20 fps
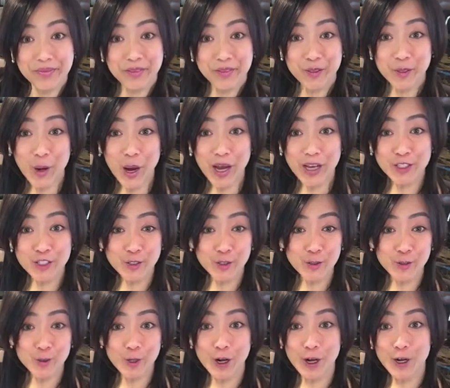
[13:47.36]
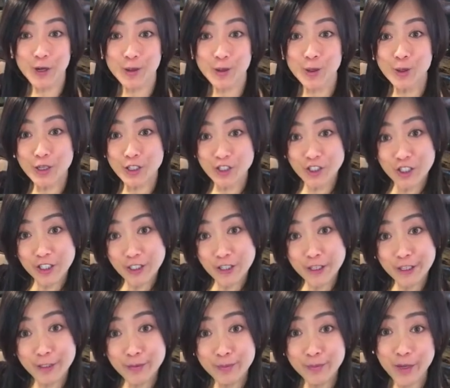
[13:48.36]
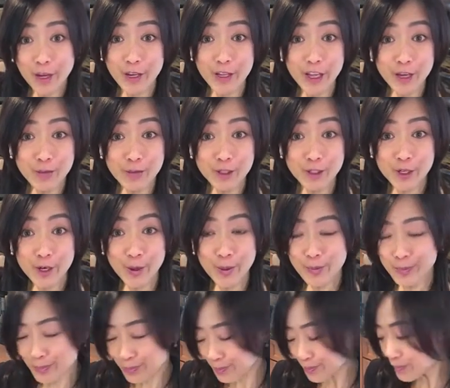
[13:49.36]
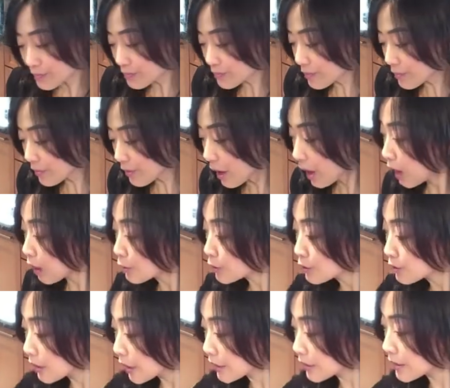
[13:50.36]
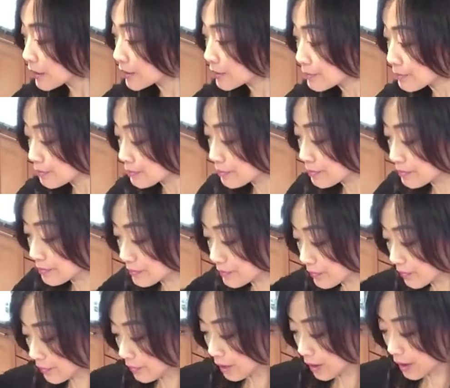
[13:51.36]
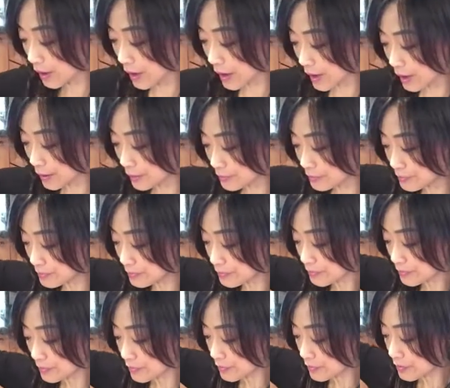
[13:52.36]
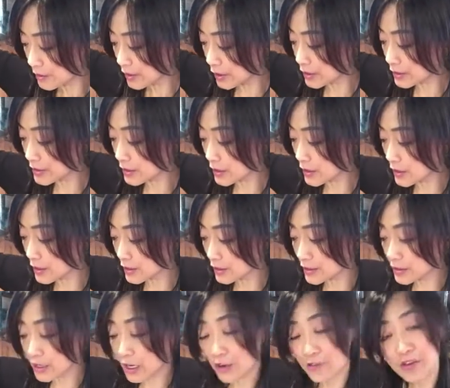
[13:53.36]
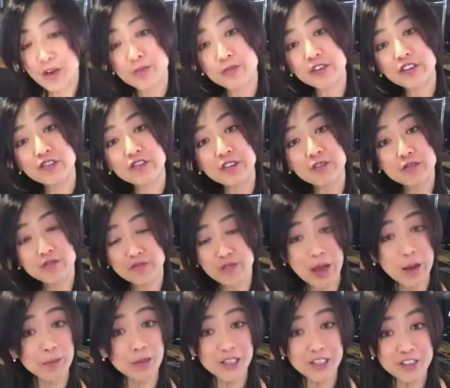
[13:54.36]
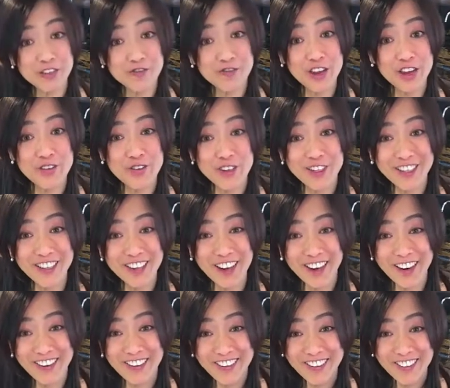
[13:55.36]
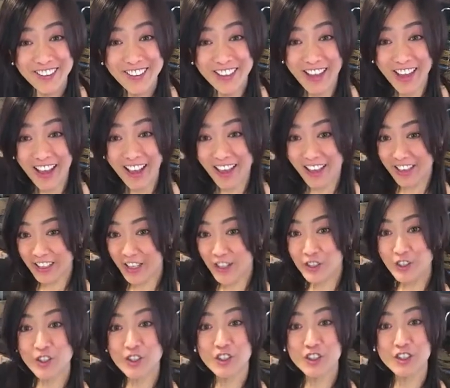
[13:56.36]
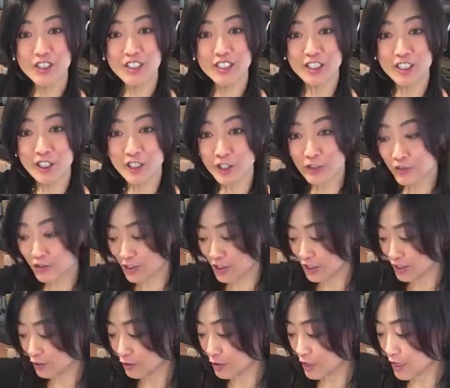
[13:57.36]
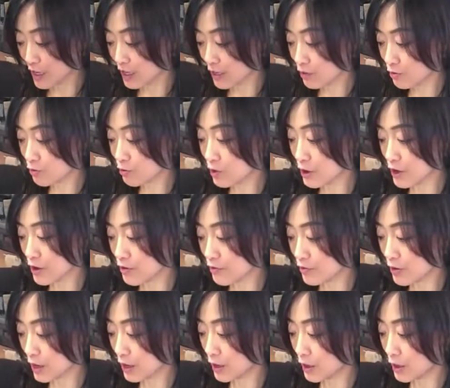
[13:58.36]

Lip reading: try to cook a chili and let me know how you like it. And this is our family favorite now, and I usually served it with